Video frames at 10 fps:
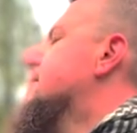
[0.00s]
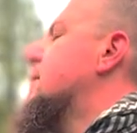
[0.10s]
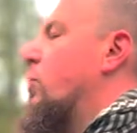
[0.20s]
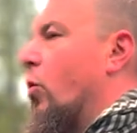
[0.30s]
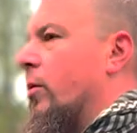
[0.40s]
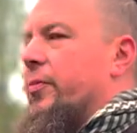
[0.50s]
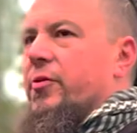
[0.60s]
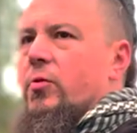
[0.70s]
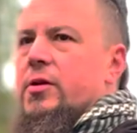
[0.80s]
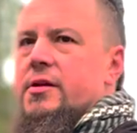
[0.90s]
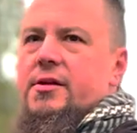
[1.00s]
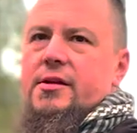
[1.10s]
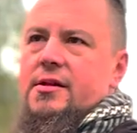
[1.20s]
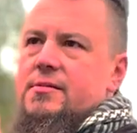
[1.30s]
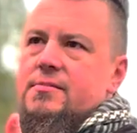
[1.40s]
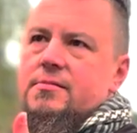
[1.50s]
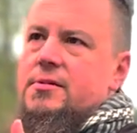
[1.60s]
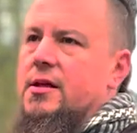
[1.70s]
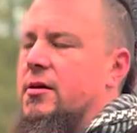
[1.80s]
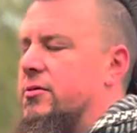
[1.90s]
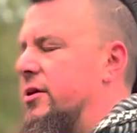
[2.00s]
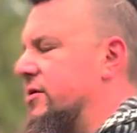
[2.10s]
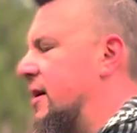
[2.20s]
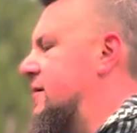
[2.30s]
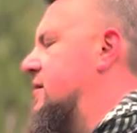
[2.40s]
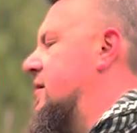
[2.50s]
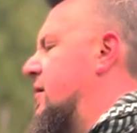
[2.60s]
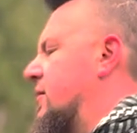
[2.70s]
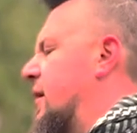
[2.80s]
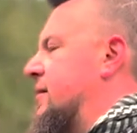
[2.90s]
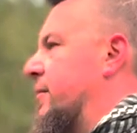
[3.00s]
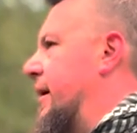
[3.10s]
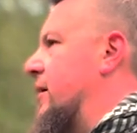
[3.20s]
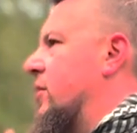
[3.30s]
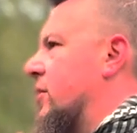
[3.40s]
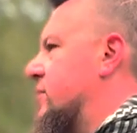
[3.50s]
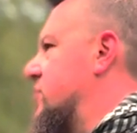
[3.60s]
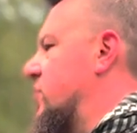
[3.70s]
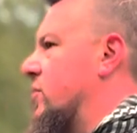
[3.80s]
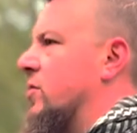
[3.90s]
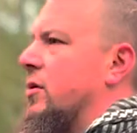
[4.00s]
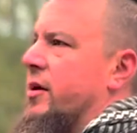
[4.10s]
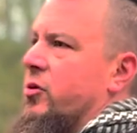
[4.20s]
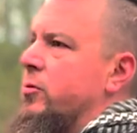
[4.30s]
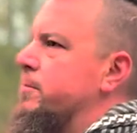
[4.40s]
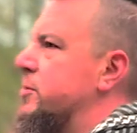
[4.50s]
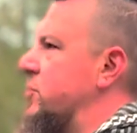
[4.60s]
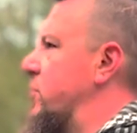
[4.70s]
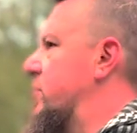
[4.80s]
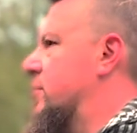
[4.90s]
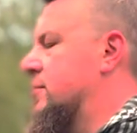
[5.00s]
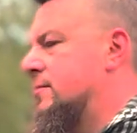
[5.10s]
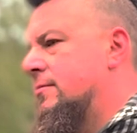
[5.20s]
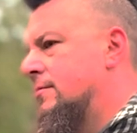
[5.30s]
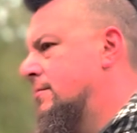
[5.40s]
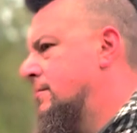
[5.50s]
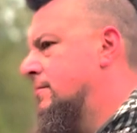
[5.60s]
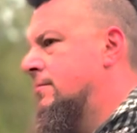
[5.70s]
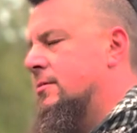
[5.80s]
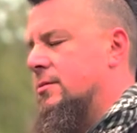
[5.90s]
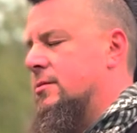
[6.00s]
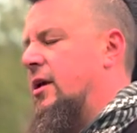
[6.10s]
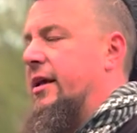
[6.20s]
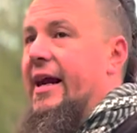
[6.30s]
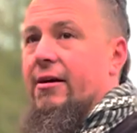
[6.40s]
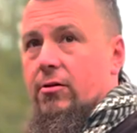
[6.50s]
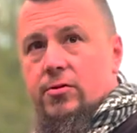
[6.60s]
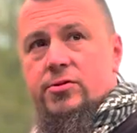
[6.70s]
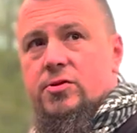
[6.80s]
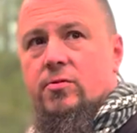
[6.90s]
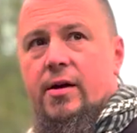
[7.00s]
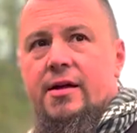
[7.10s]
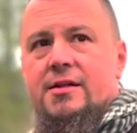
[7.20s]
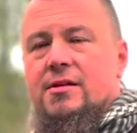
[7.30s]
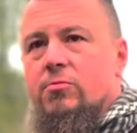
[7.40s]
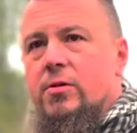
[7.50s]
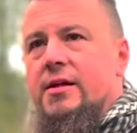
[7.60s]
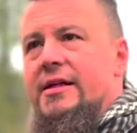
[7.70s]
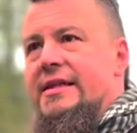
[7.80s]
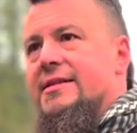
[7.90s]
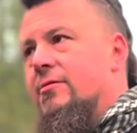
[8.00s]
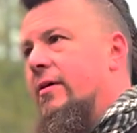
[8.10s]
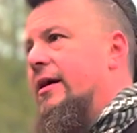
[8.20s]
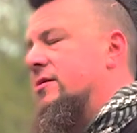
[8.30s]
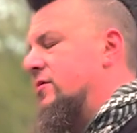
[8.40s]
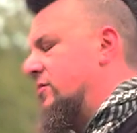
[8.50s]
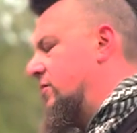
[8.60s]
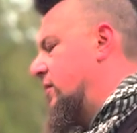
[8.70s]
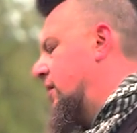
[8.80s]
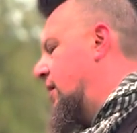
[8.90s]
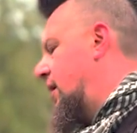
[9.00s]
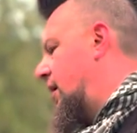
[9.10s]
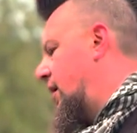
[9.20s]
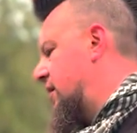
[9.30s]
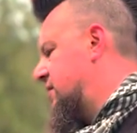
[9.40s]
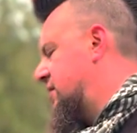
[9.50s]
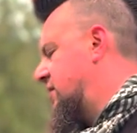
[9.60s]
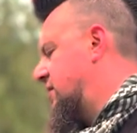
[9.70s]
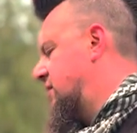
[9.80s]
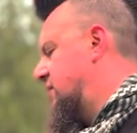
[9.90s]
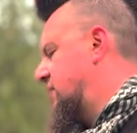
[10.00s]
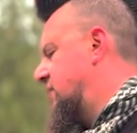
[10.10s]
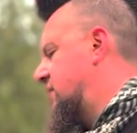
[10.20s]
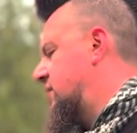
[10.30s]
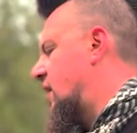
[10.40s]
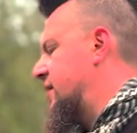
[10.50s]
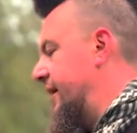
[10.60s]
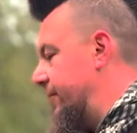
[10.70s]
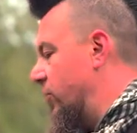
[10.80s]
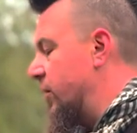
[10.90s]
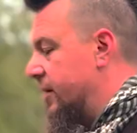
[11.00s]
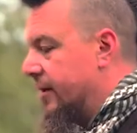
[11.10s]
warp the wood, and you can use that like to make hooks or like hoops or like arrows, right? It's a really easy way to steam wood.